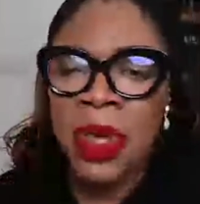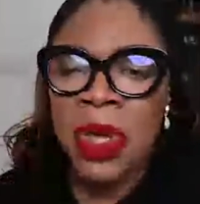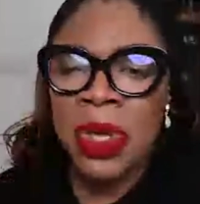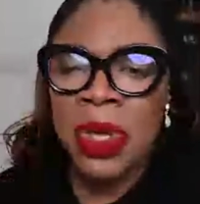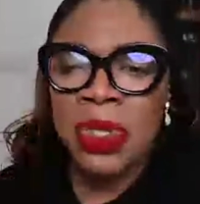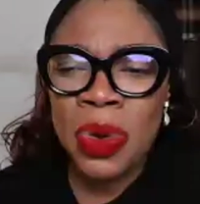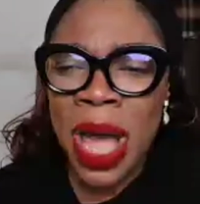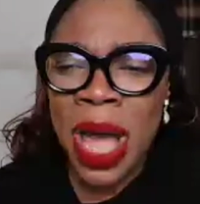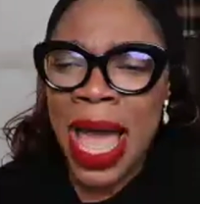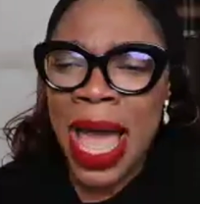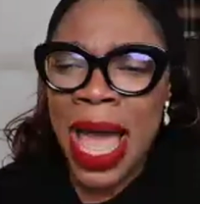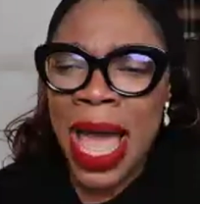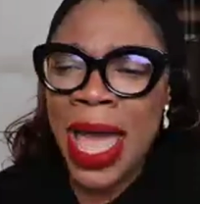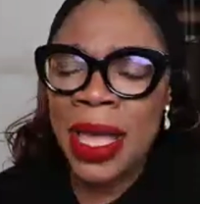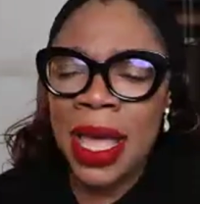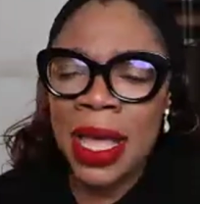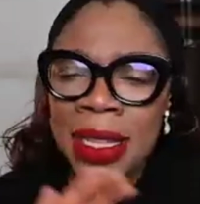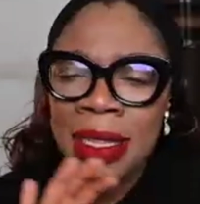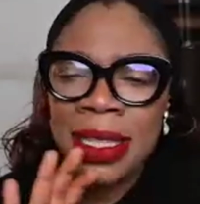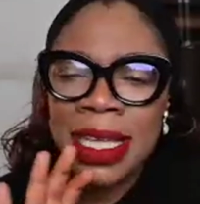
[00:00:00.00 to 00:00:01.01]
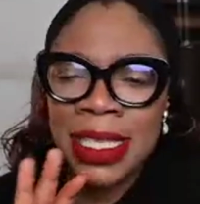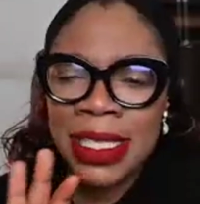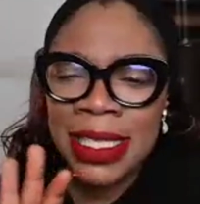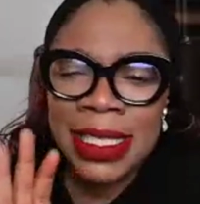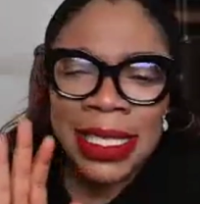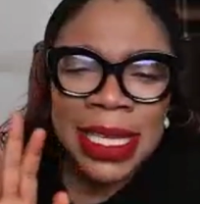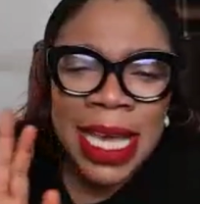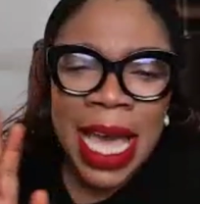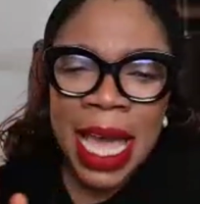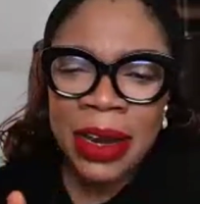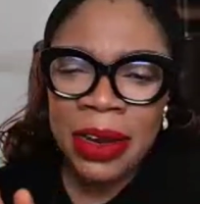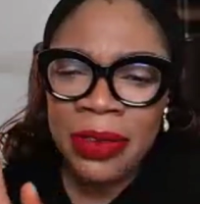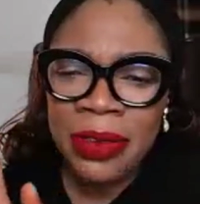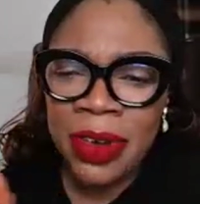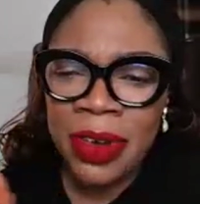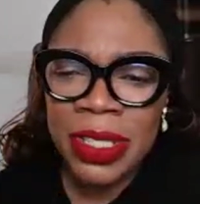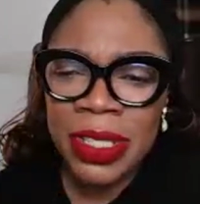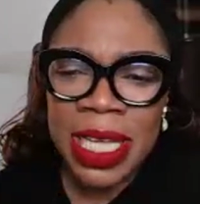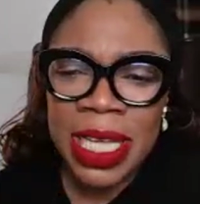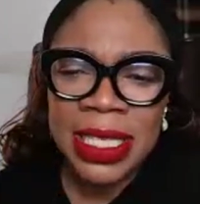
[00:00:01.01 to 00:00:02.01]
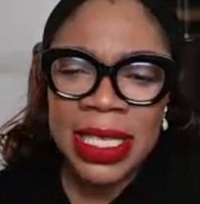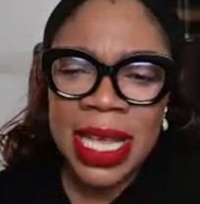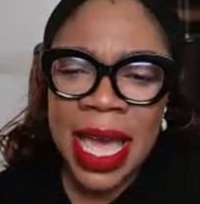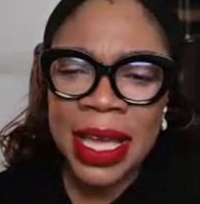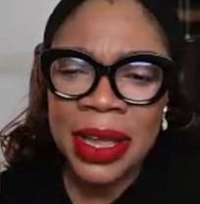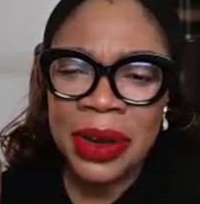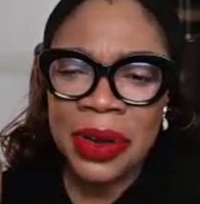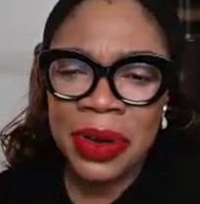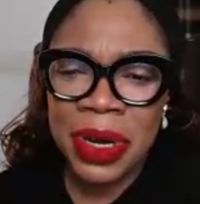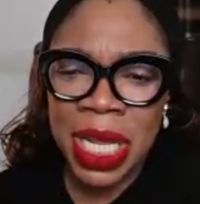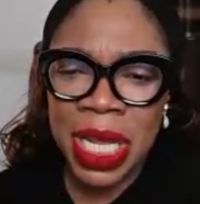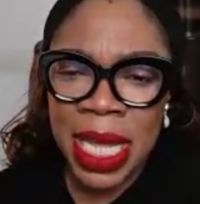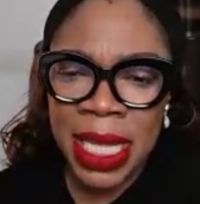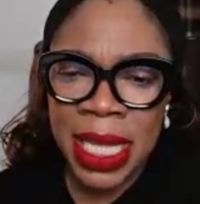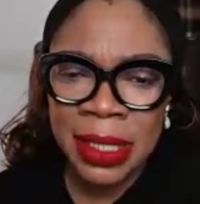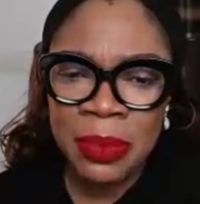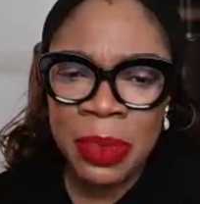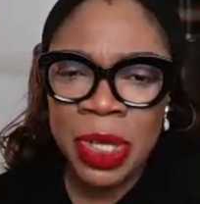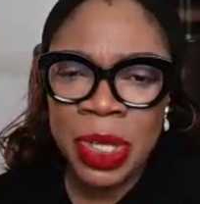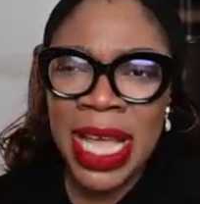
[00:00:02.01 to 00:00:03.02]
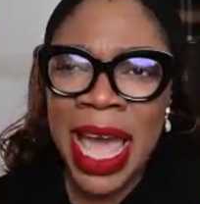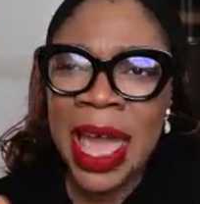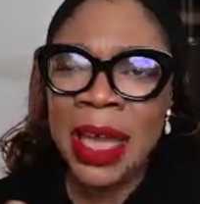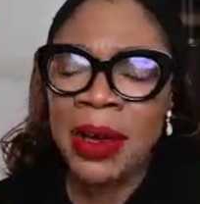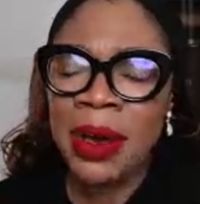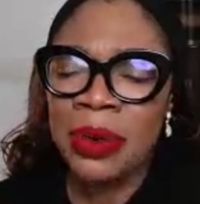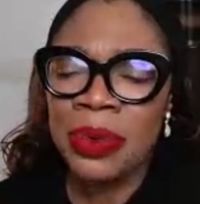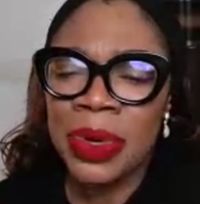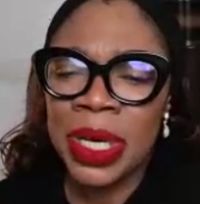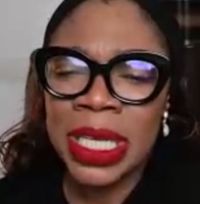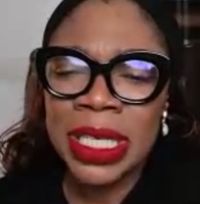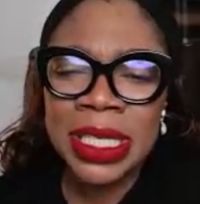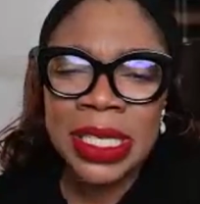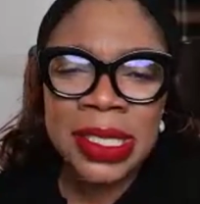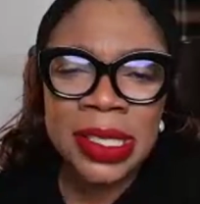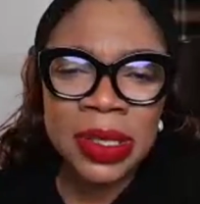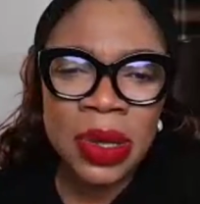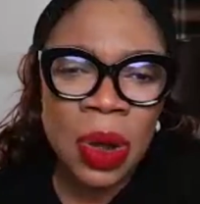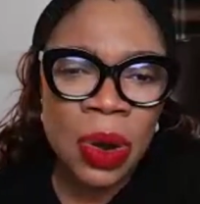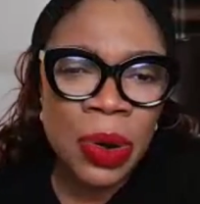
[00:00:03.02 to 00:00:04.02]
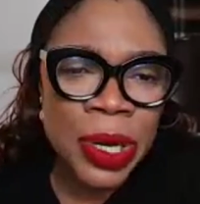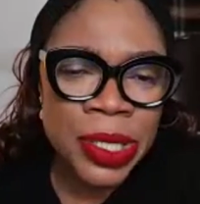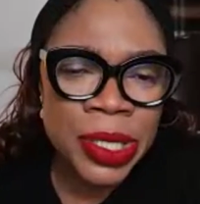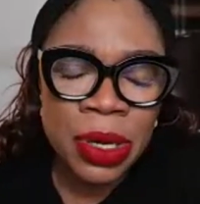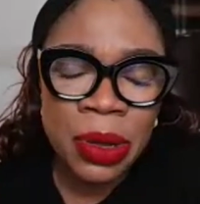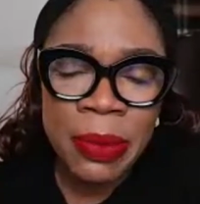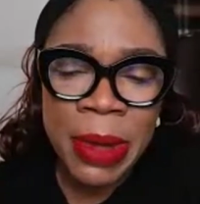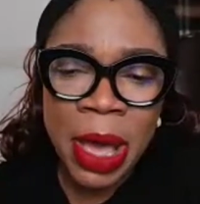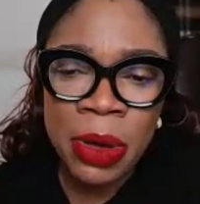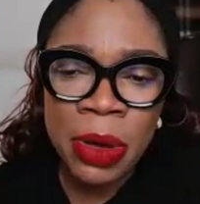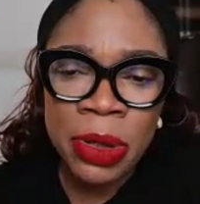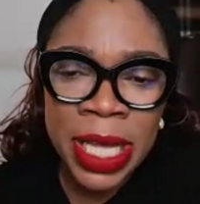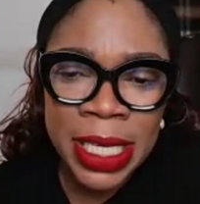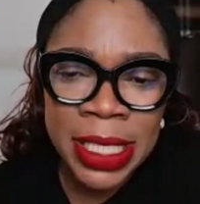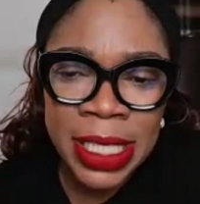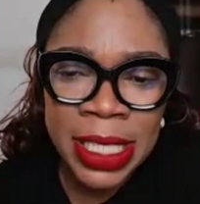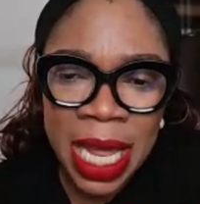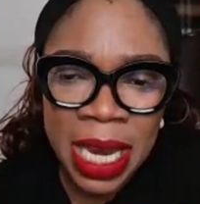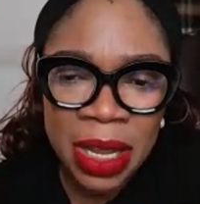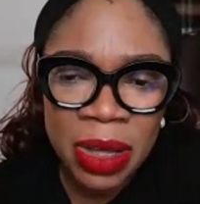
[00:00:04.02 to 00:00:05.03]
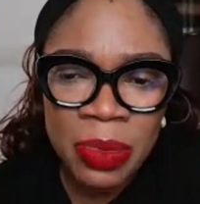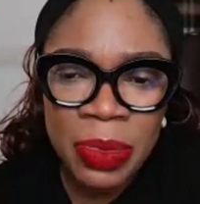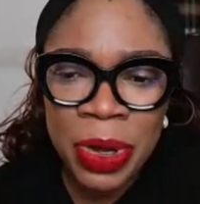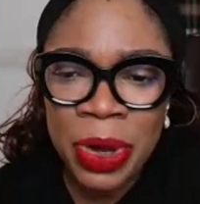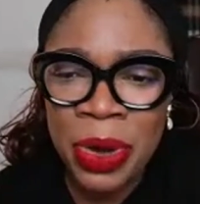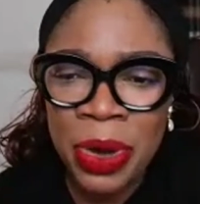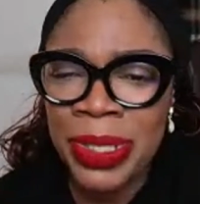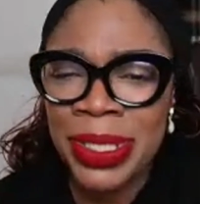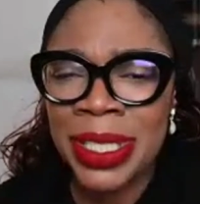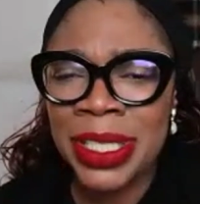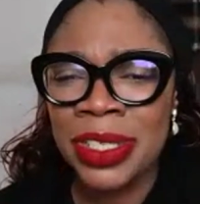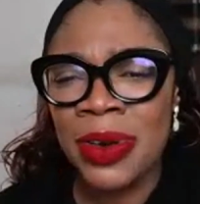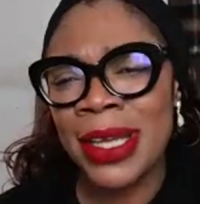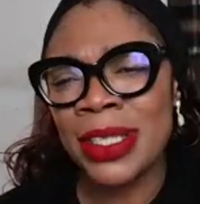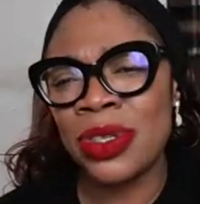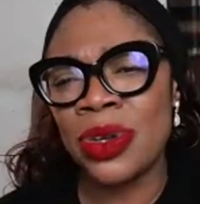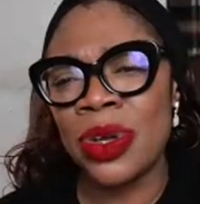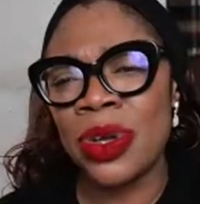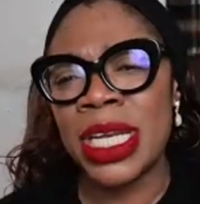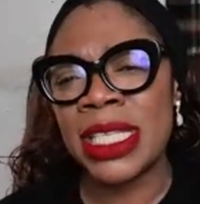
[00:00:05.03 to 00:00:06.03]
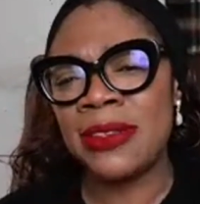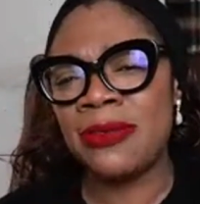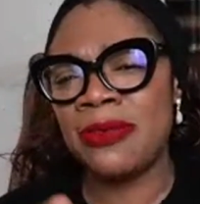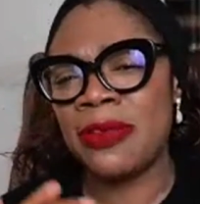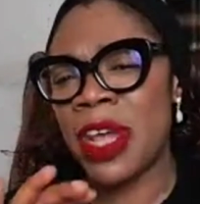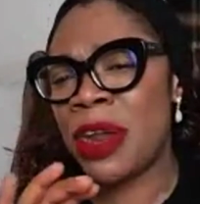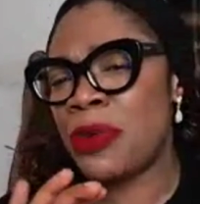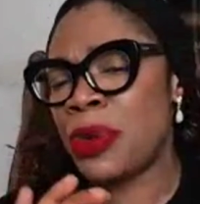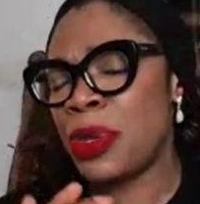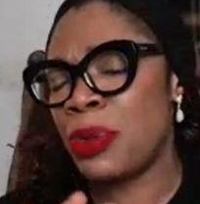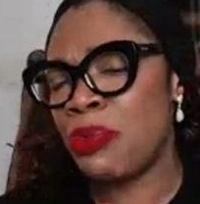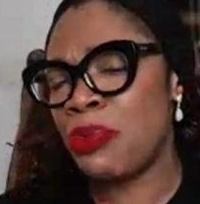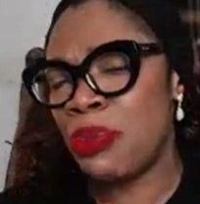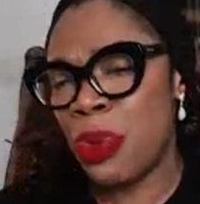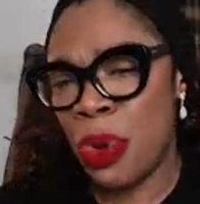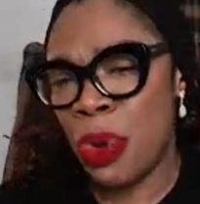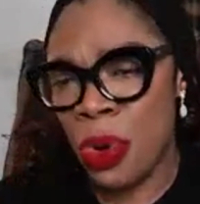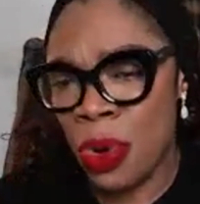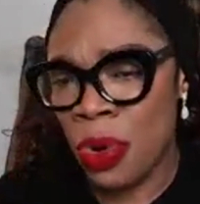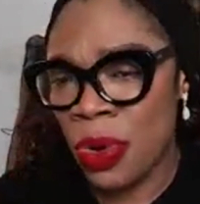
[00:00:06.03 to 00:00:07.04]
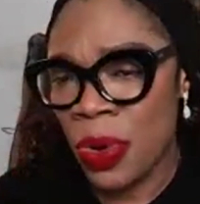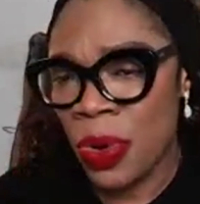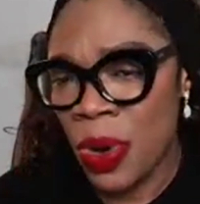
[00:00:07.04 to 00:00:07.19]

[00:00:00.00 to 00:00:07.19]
So I this is the kind of content I create. But I got really discouraged on my other channel because the traction is very poor.